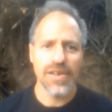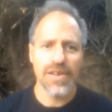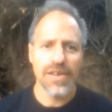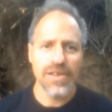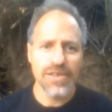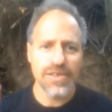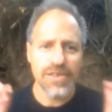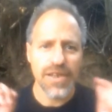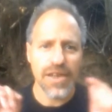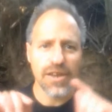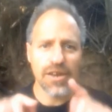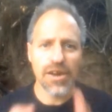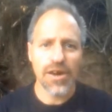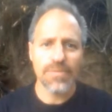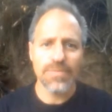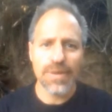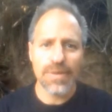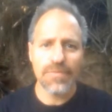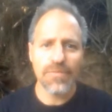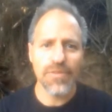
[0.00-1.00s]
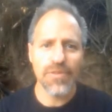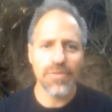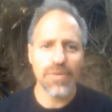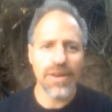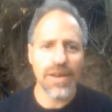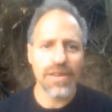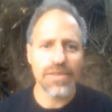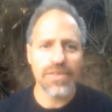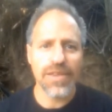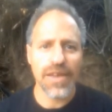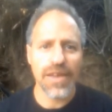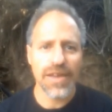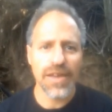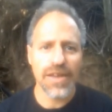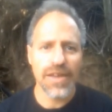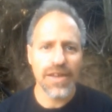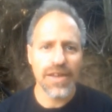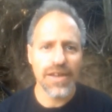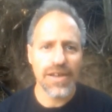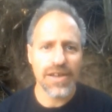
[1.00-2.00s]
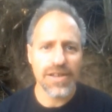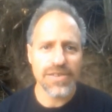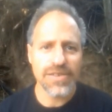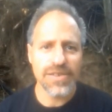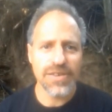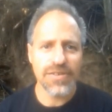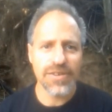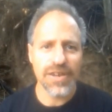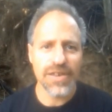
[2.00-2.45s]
Stay carved up for the win out there. I'll see you next